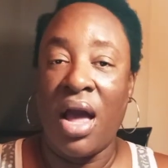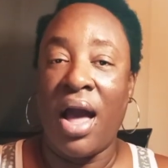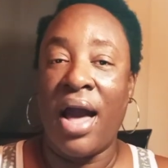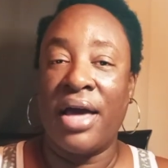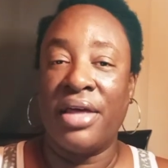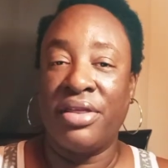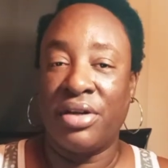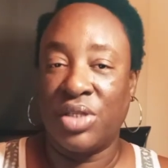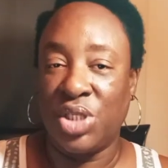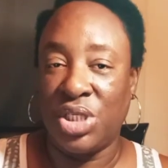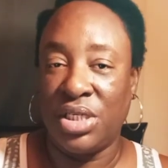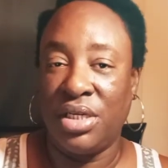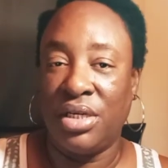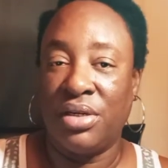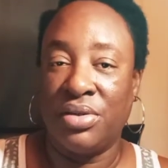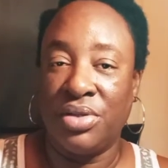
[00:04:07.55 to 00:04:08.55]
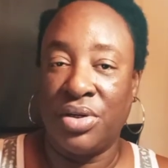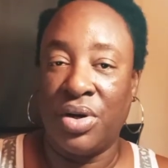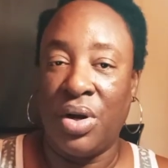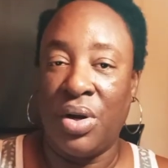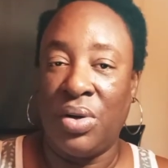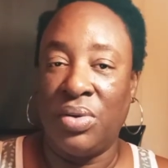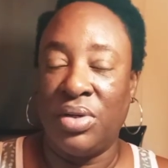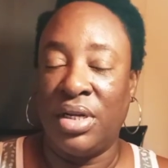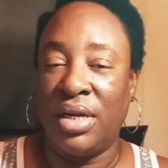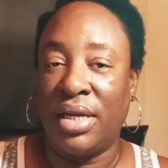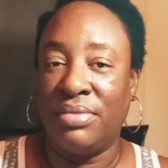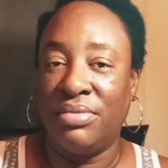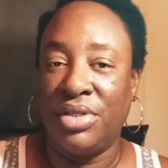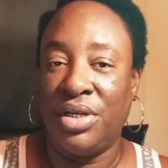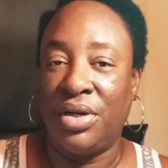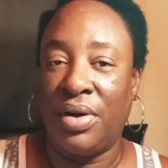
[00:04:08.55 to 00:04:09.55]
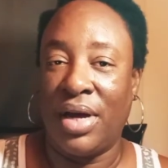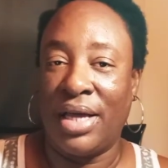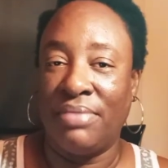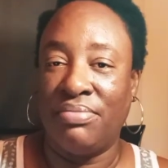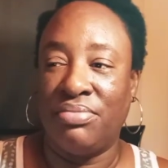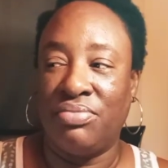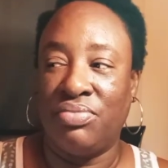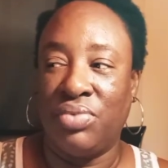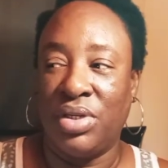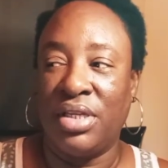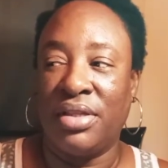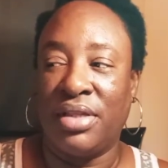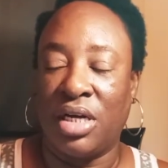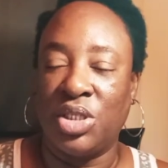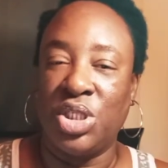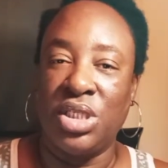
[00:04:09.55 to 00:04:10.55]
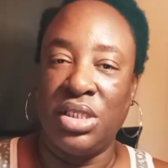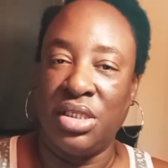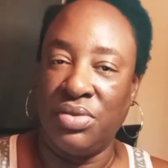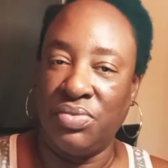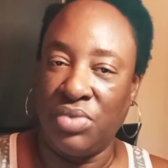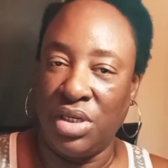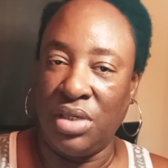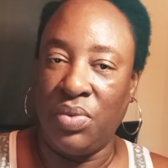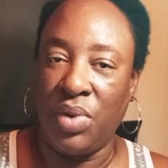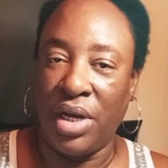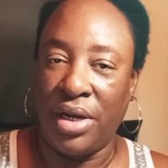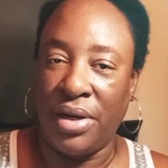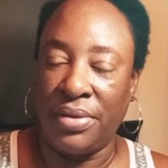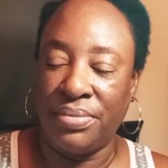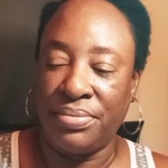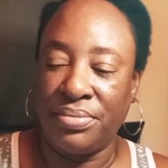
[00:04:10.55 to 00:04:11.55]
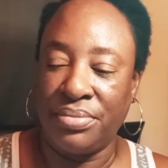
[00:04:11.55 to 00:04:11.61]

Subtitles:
I thought she held her own, and, I really thought she did really well,